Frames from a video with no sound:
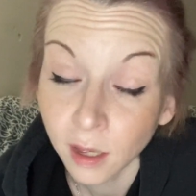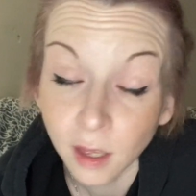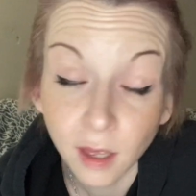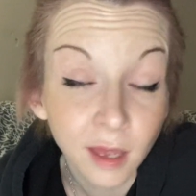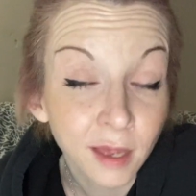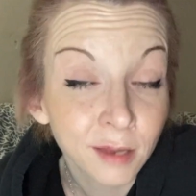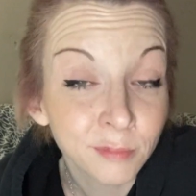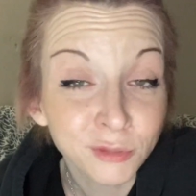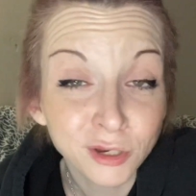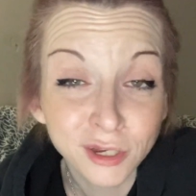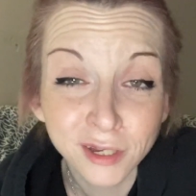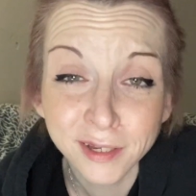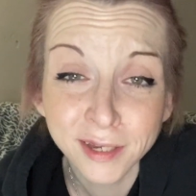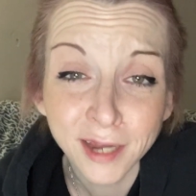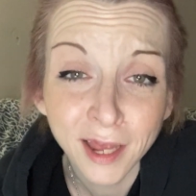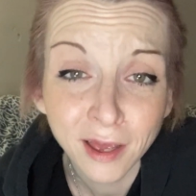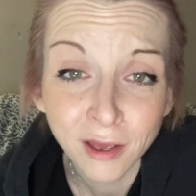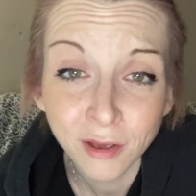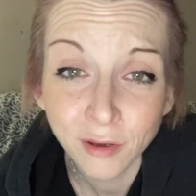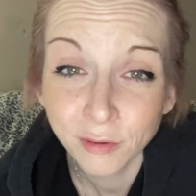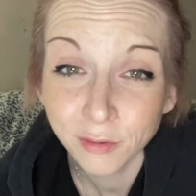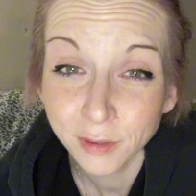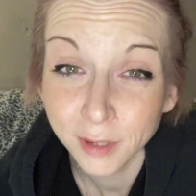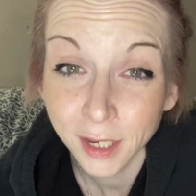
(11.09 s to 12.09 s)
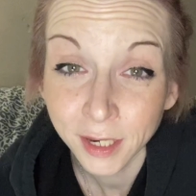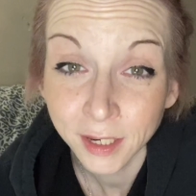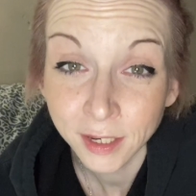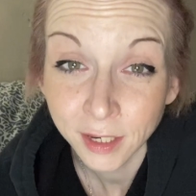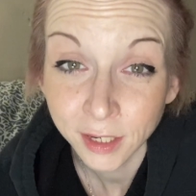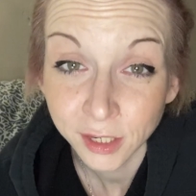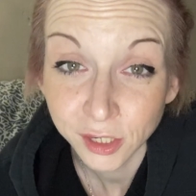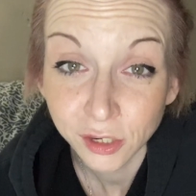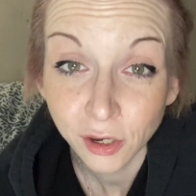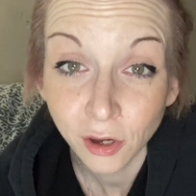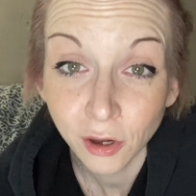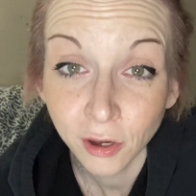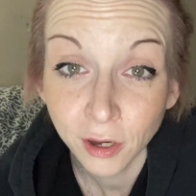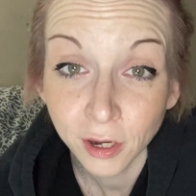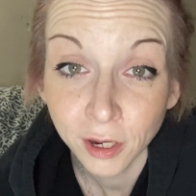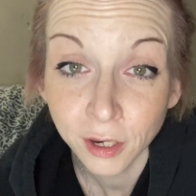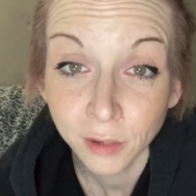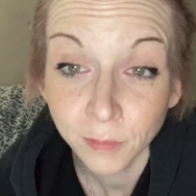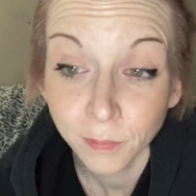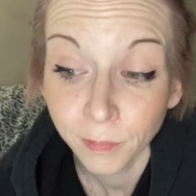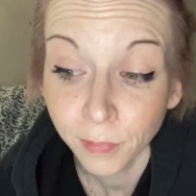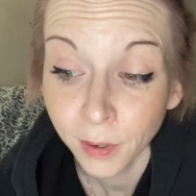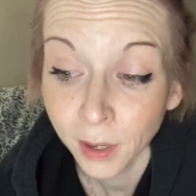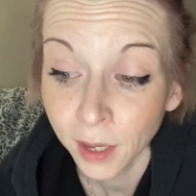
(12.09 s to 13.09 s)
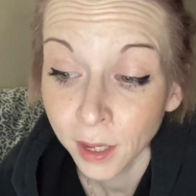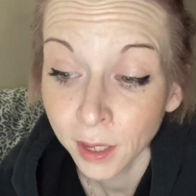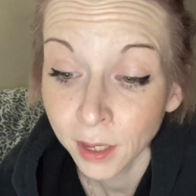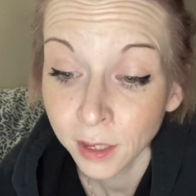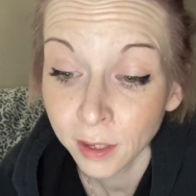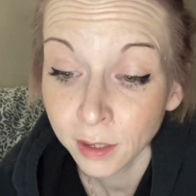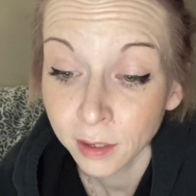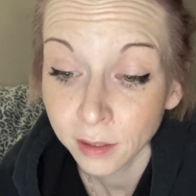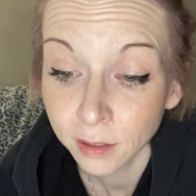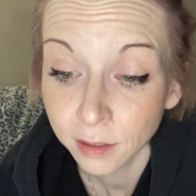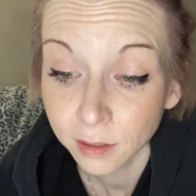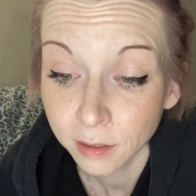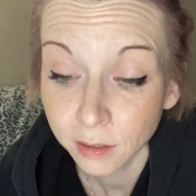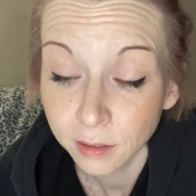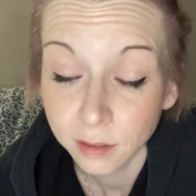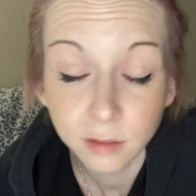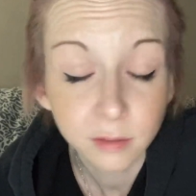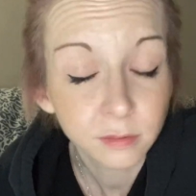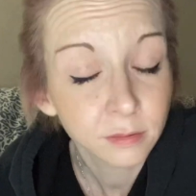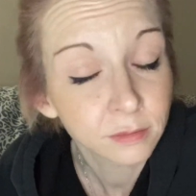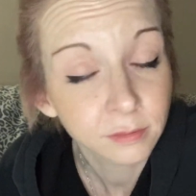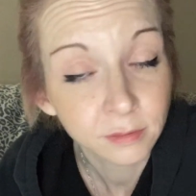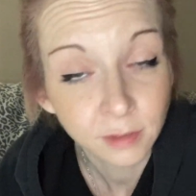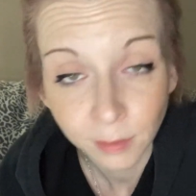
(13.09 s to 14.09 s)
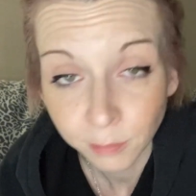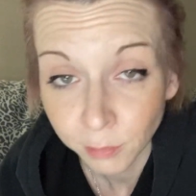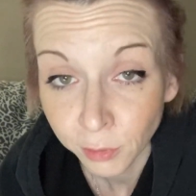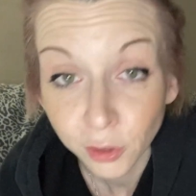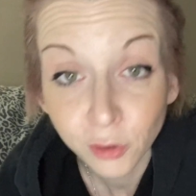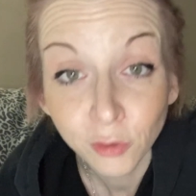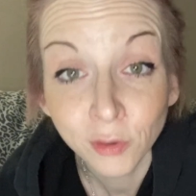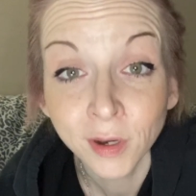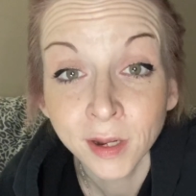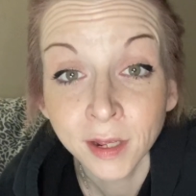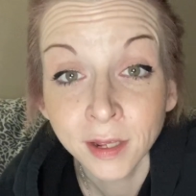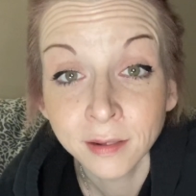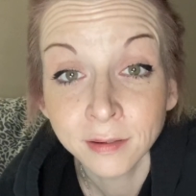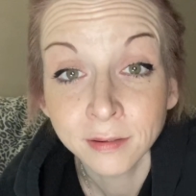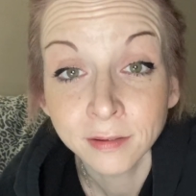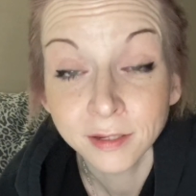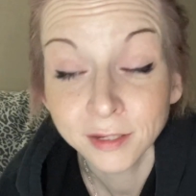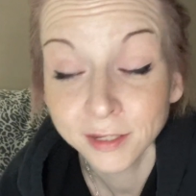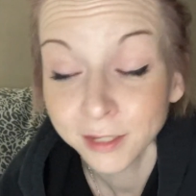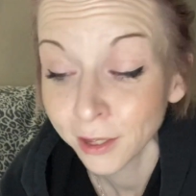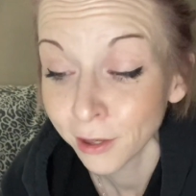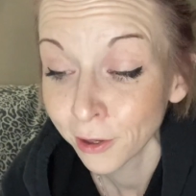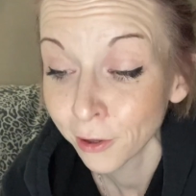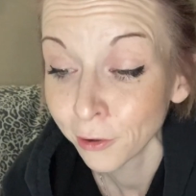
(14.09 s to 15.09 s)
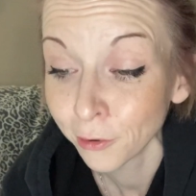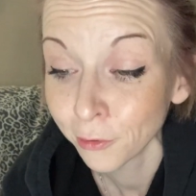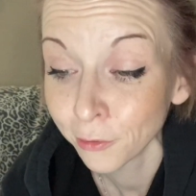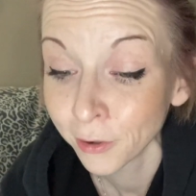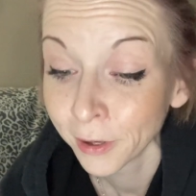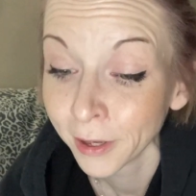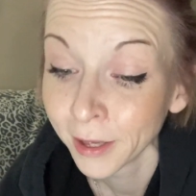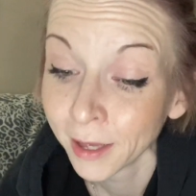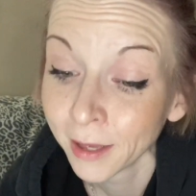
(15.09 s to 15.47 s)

I'm just now getting it started, but I'm doing it. So